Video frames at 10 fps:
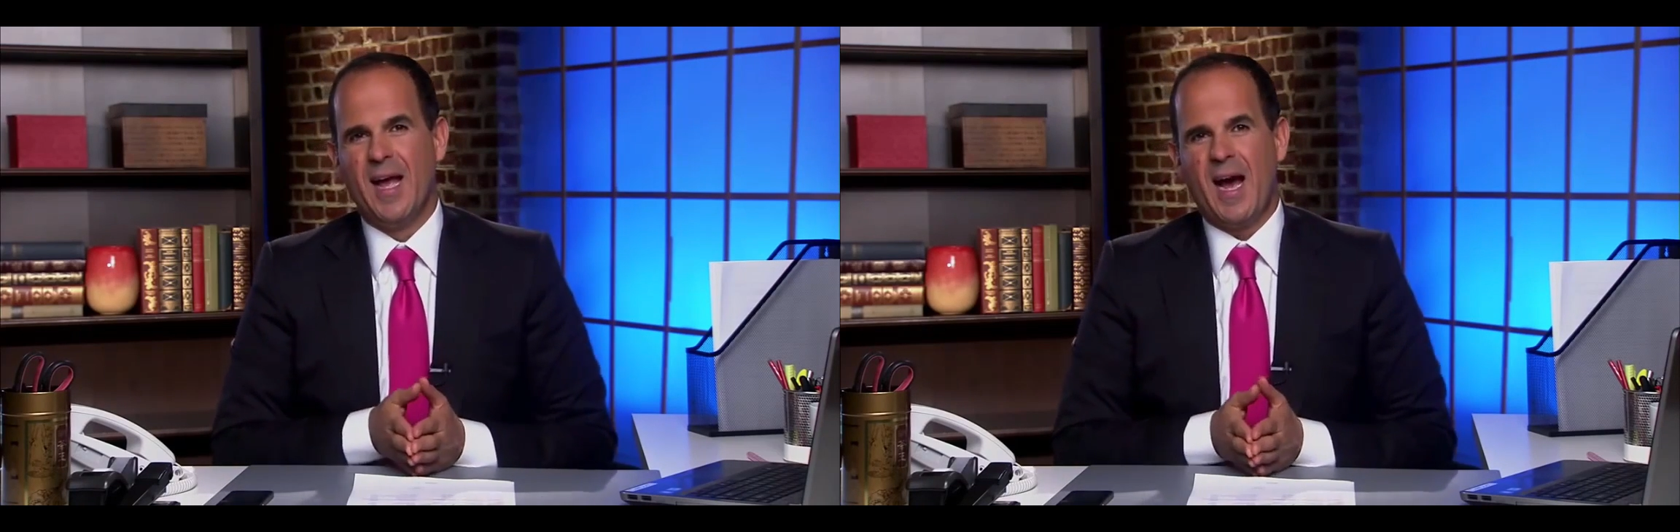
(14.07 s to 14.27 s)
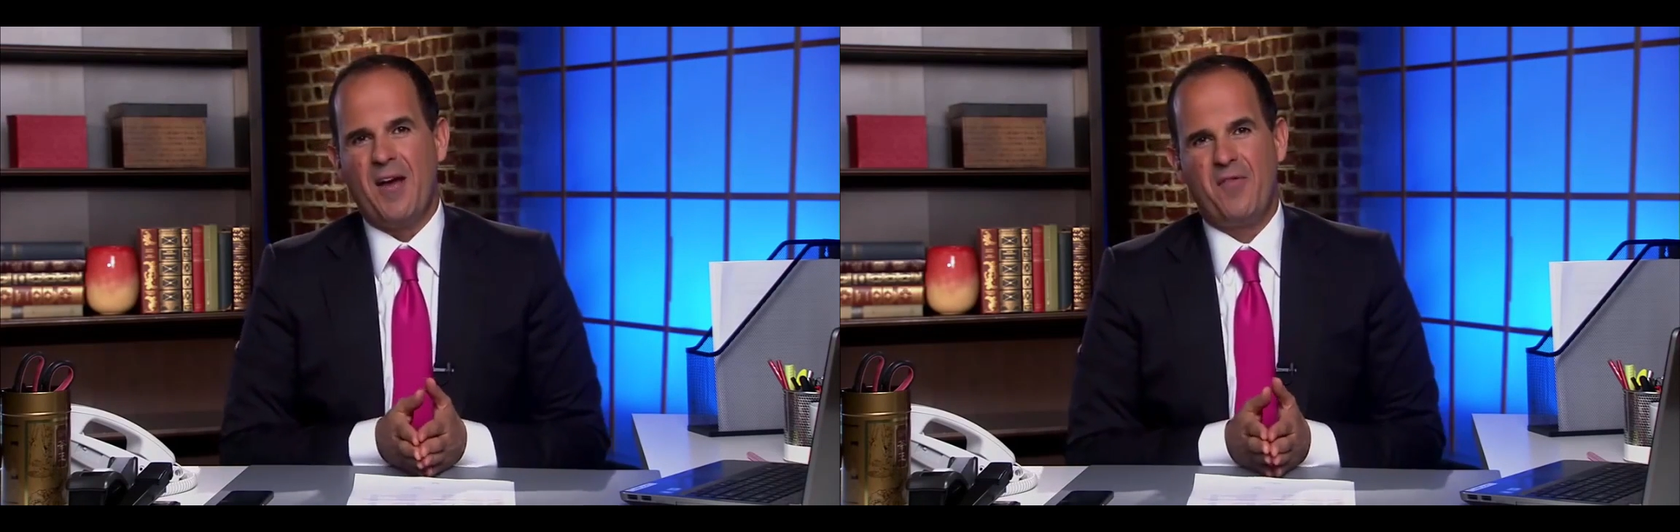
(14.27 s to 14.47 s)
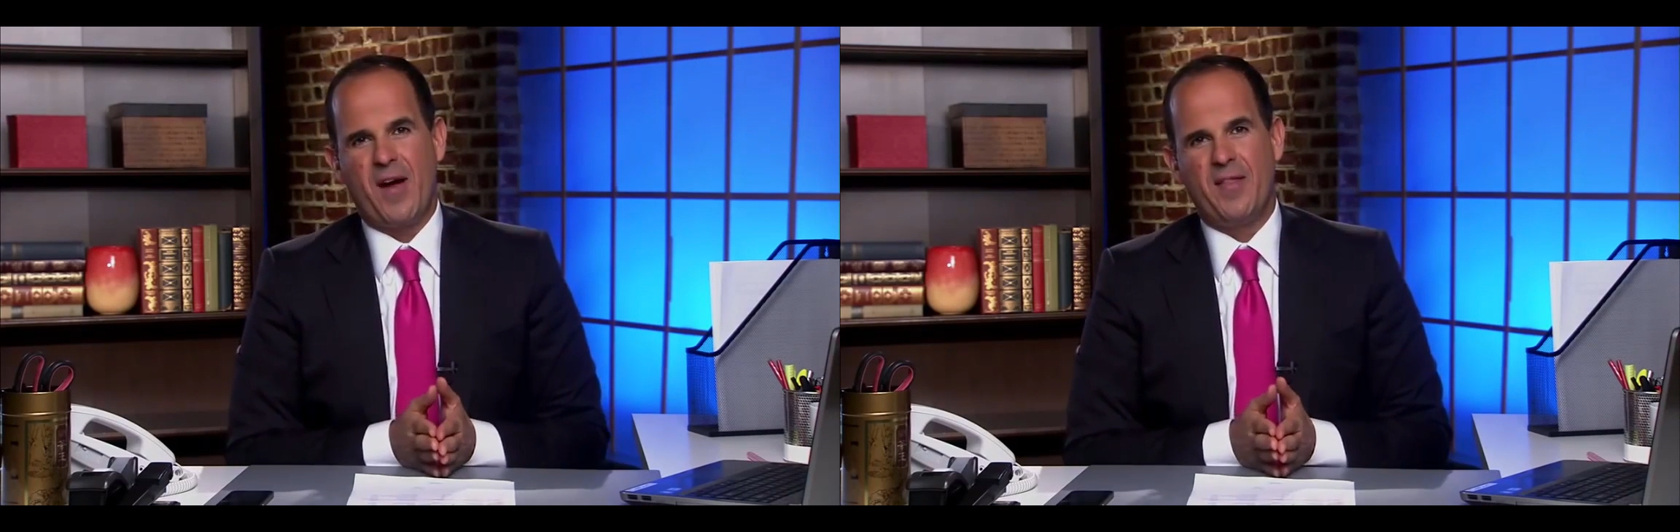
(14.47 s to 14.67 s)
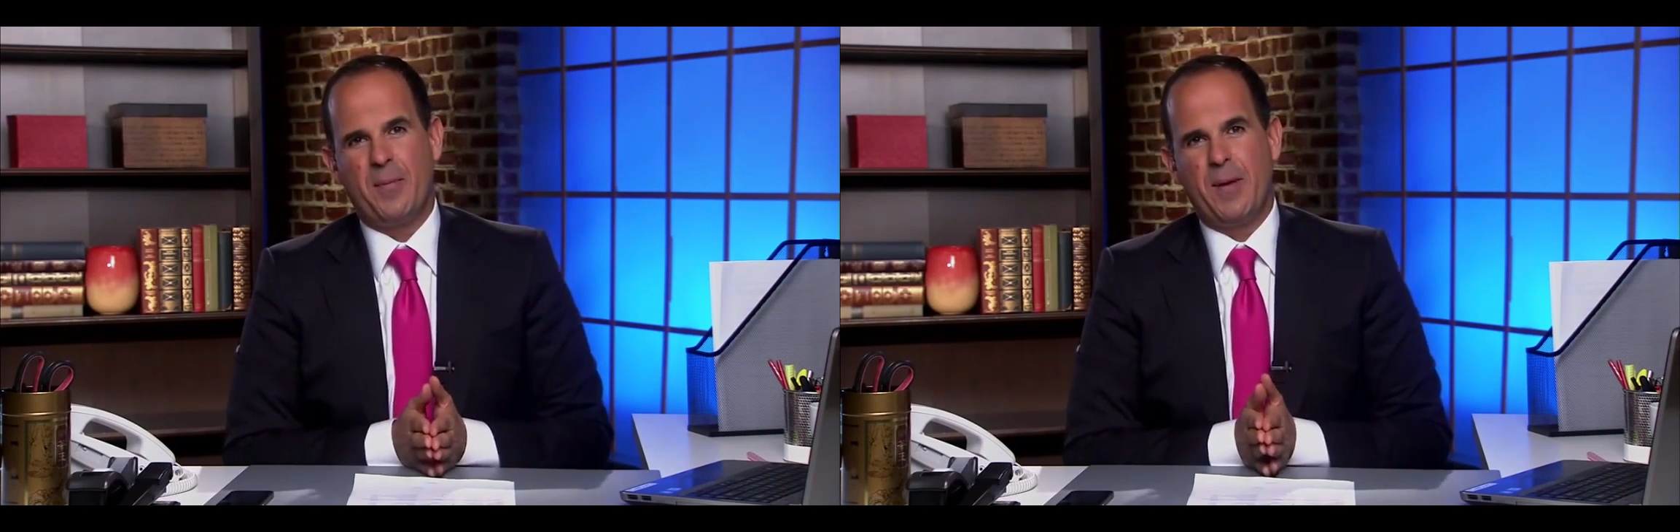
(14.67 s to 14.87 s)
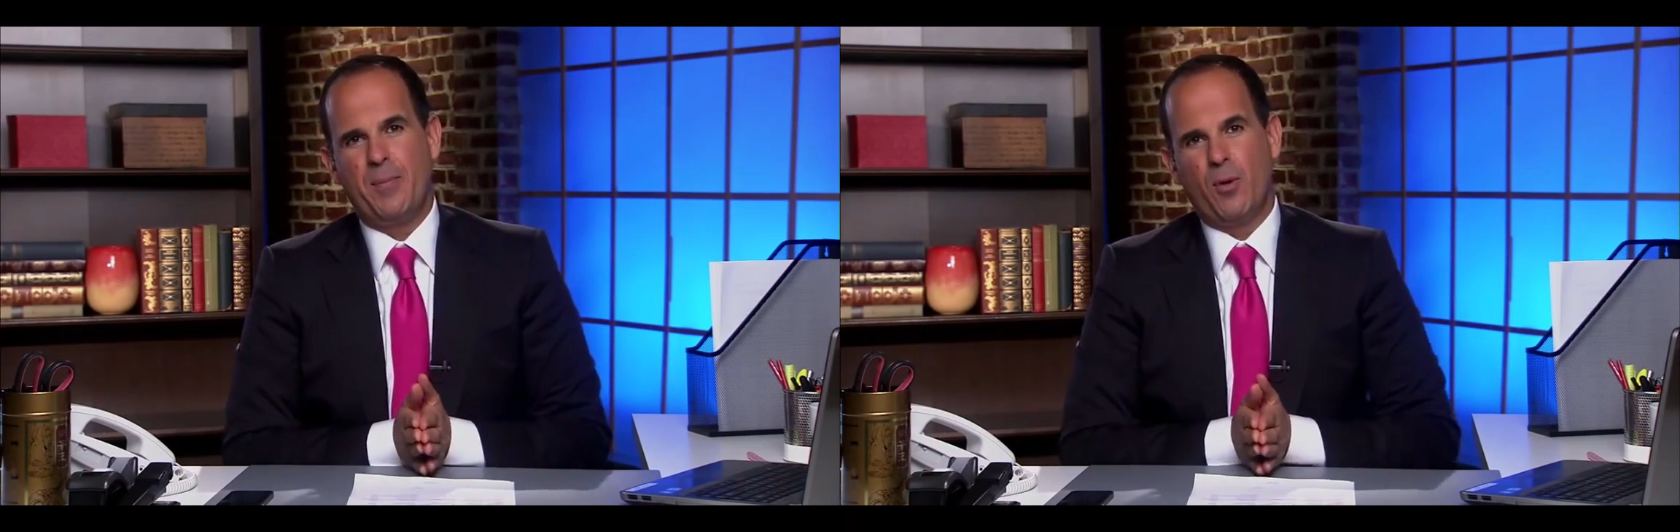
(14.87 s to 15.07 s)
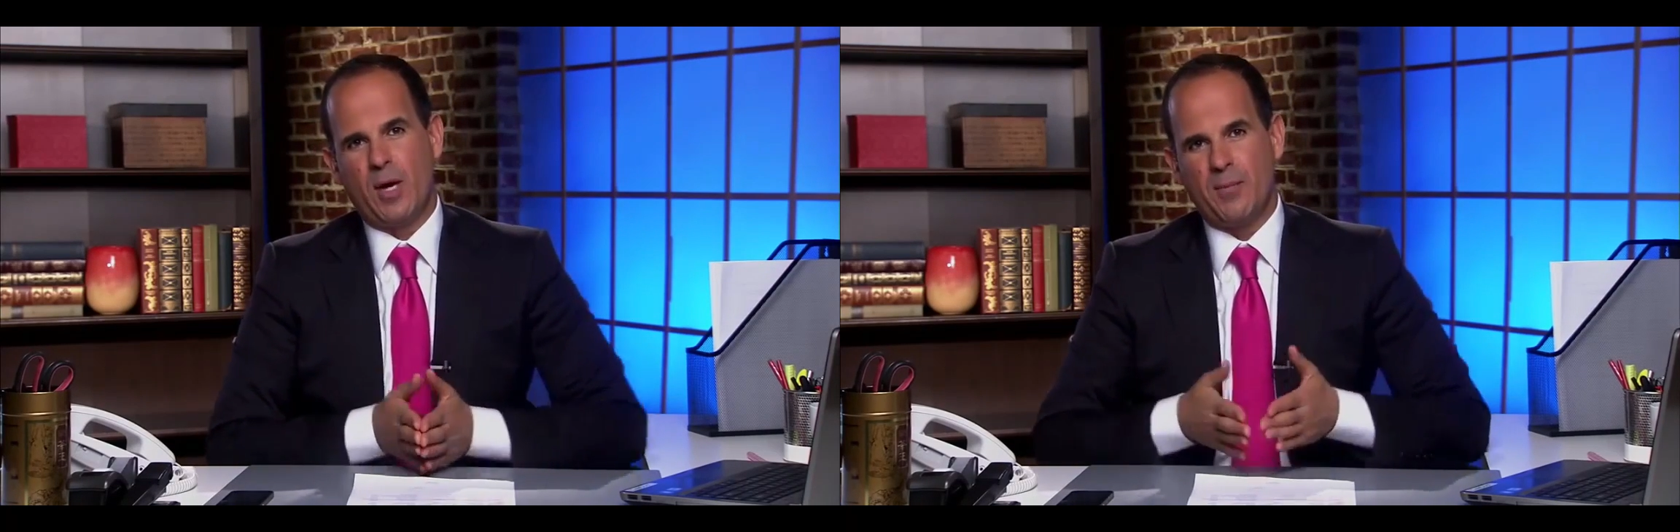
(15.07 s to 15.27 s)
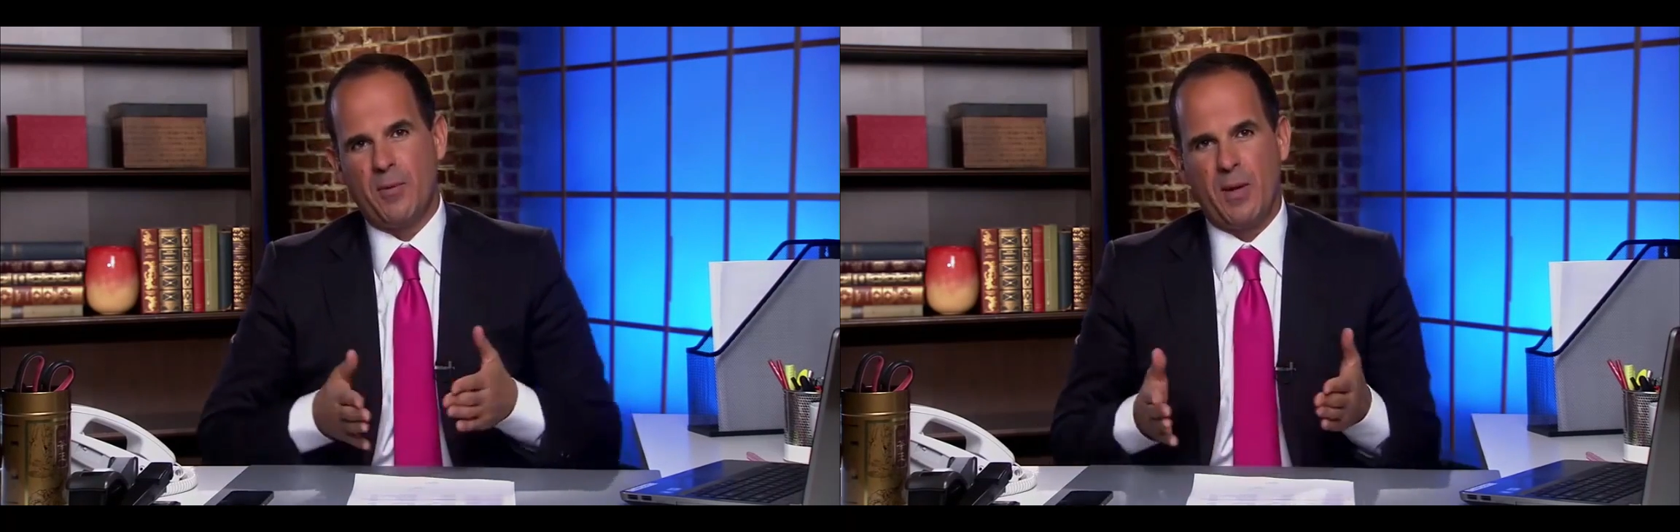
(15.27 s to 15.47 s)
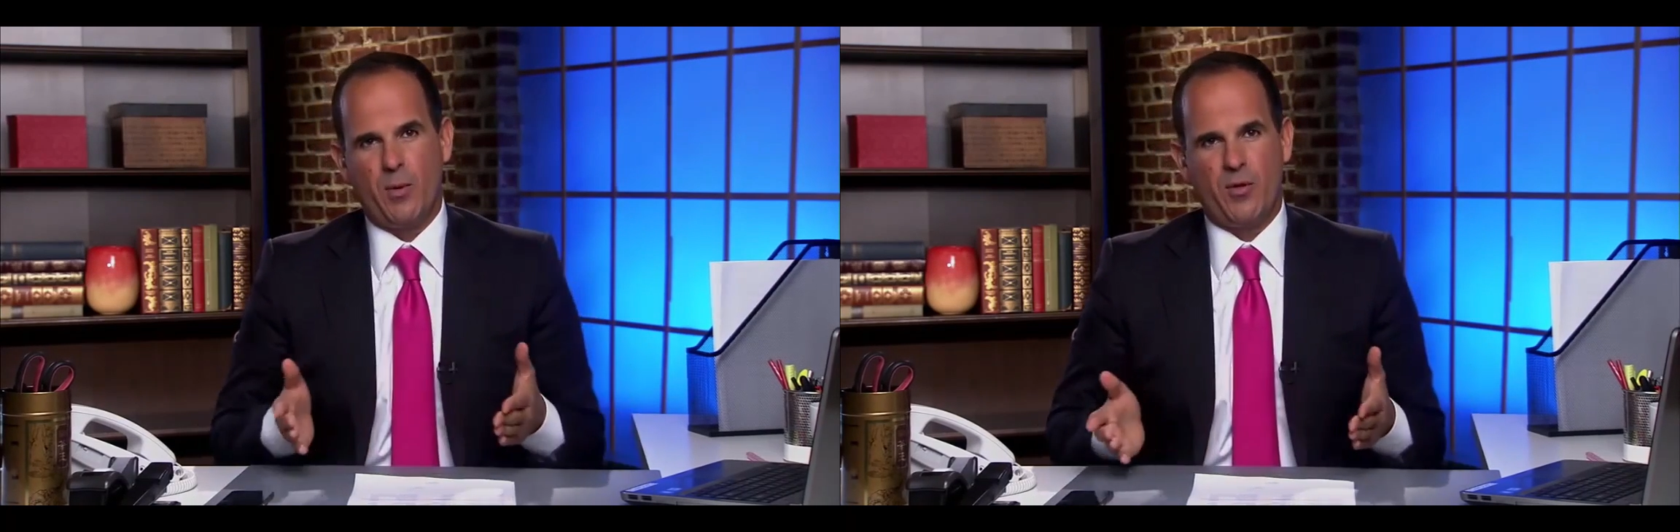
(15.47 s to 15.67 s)
I find that people come to
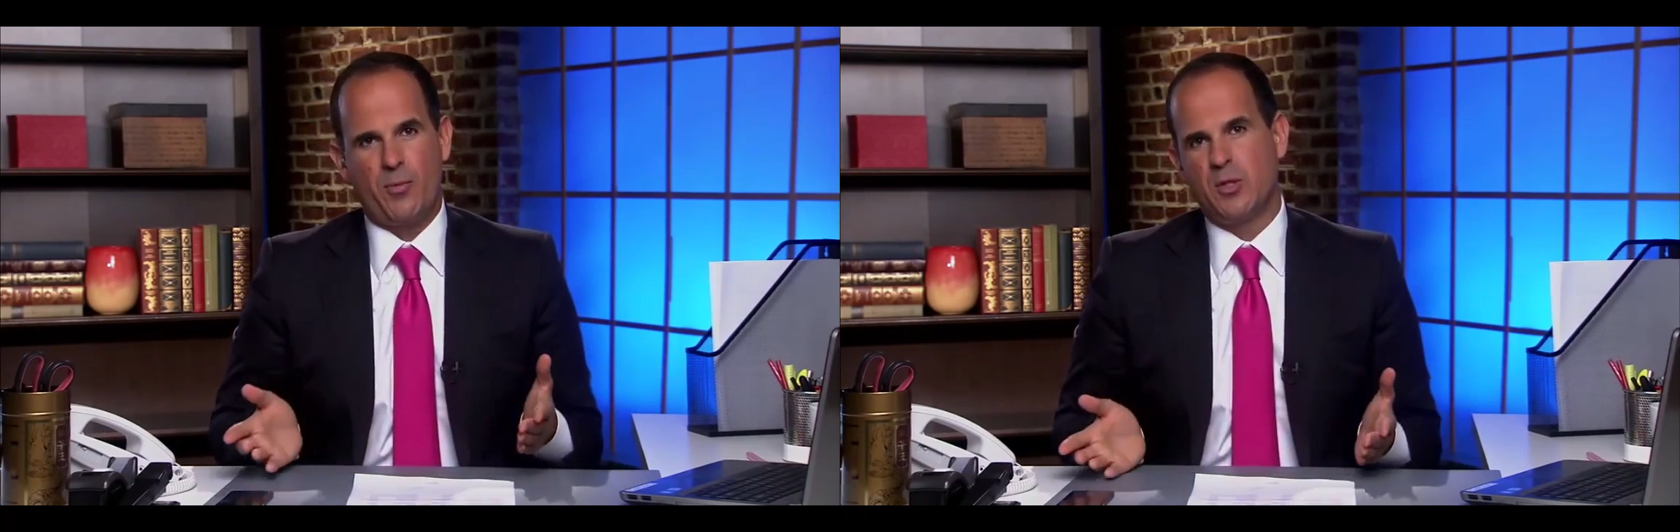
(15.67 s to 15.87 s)
me with a